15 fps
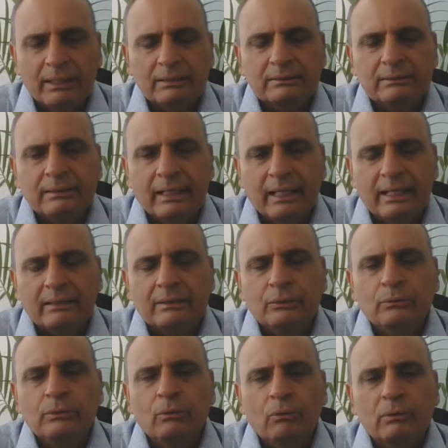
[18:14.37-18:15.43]
And yes,
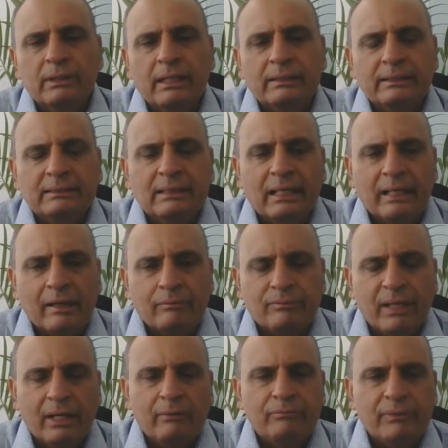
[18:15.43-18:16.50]
when it's there, you know
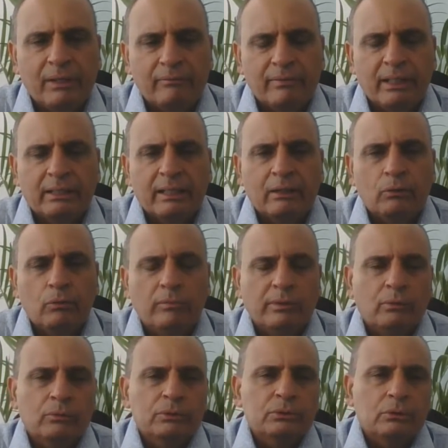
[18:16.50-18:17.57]
that these are FI
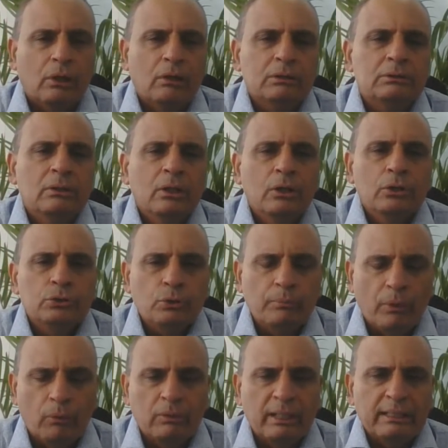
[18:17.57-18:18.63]
favorite and overowned stocks.
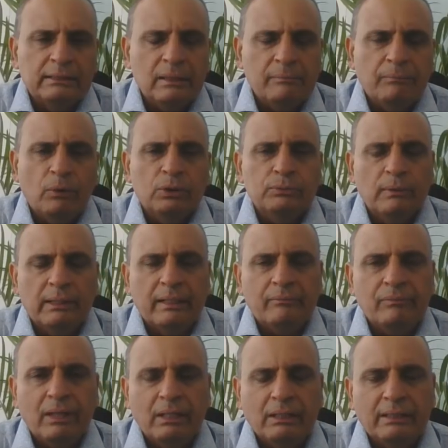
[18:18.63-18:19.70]
So brokerage reports will
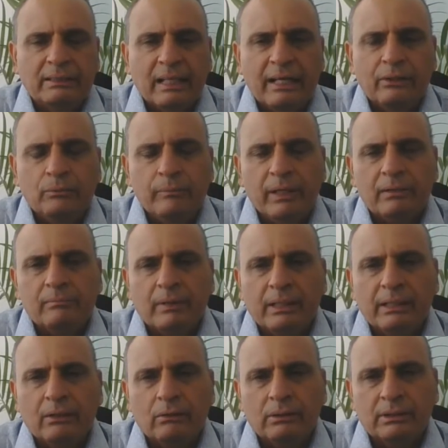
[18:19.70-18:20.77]
definitely try to make
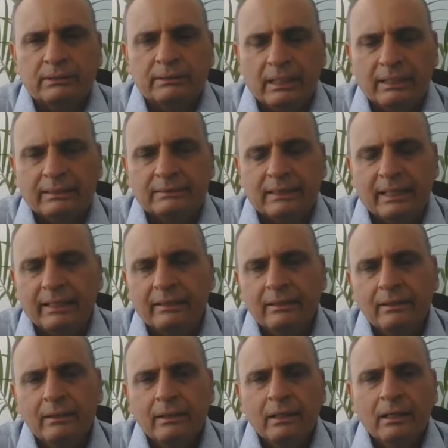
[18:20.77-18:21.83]
money on the selling side.
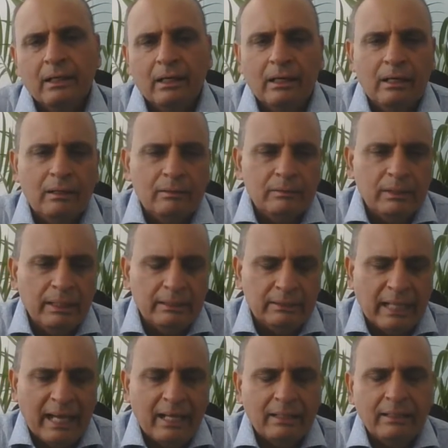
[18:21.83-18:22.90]
It
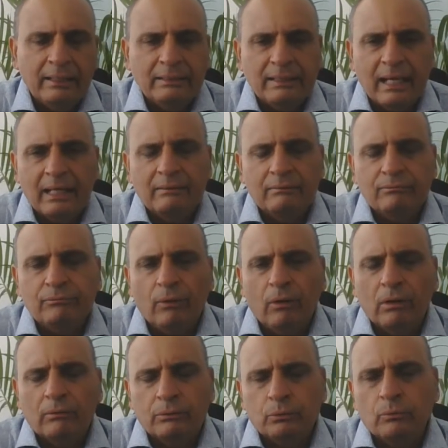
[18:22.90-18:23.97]
can
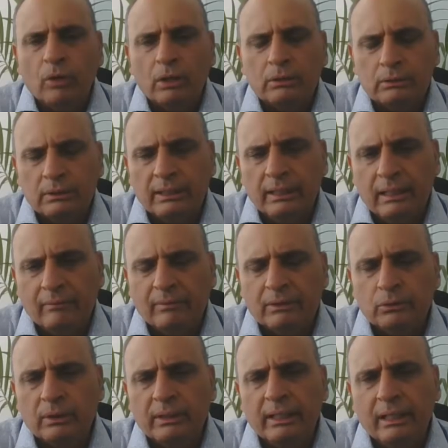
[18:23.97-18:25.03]
fall to what
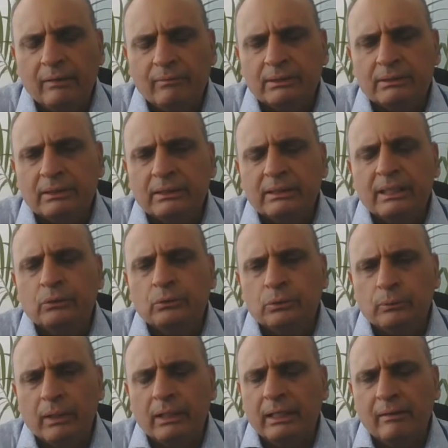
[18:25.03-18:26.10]
1130 to
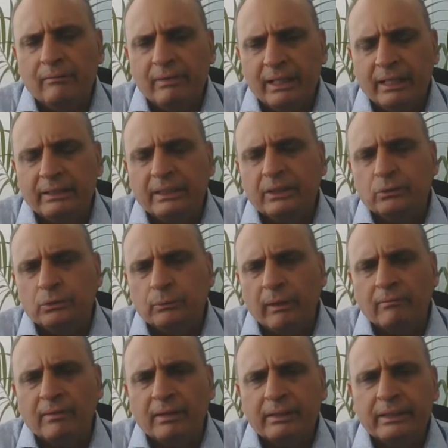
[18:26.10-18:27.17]
1180 to
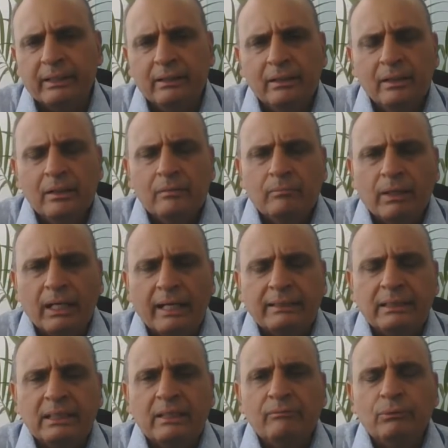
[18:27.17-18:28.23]
1200. But I
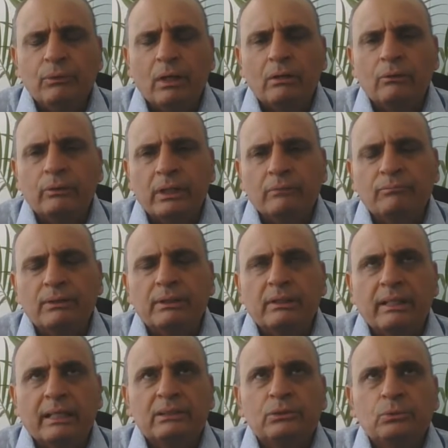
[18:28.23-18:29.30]
think if you are looking for the
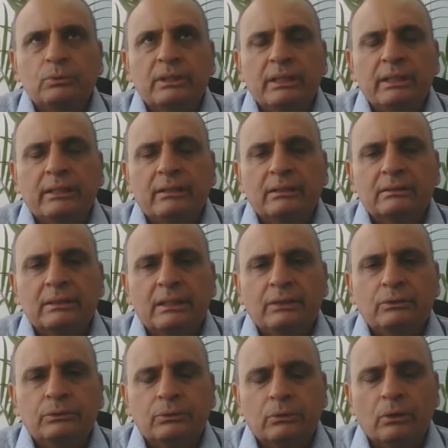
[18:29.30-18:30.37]
next 2-3 years, then you
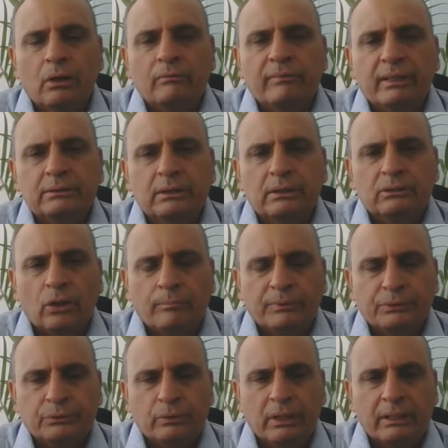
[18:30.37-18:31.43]
should not waste this
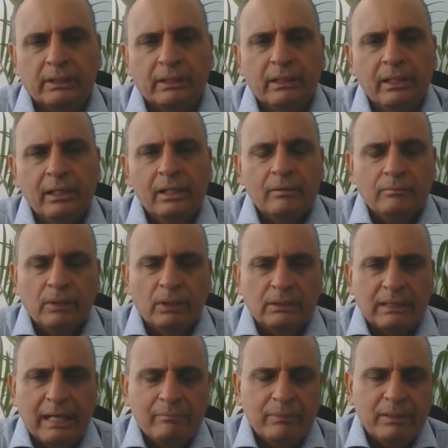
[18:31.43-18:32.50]
opportunity, because
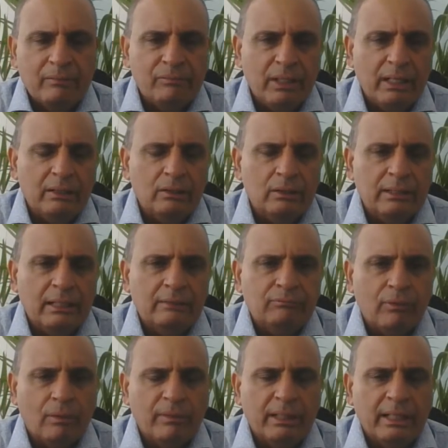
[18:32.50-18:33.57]
I am definite that
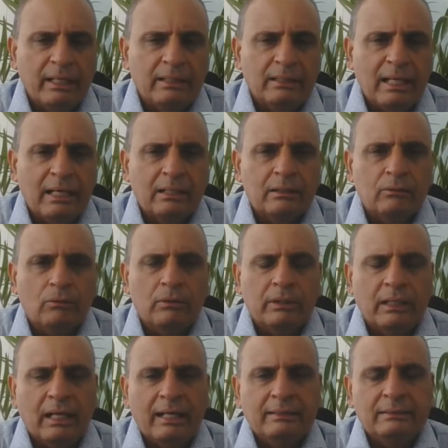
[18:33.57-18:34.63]
from an 8 lakh crore,
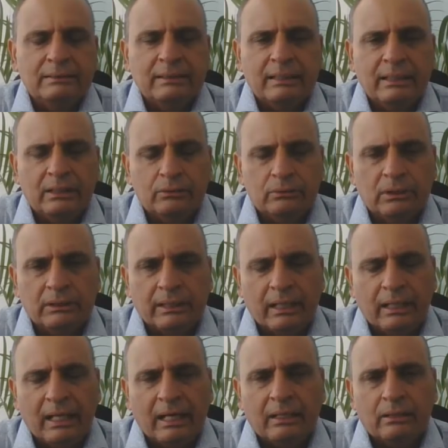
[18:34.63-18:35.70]
Reliance is headed to the
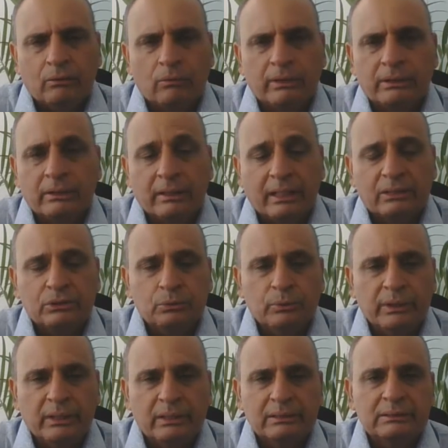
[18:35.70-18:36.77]
10 lakh crore in the next 2
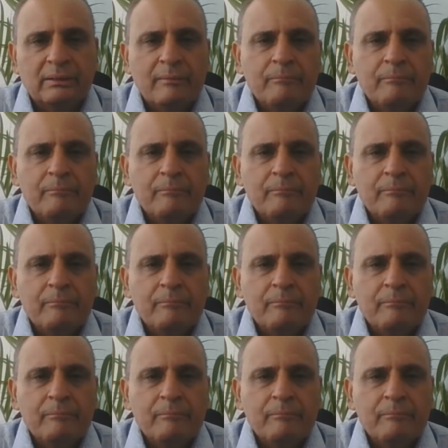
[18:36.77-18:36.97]
years.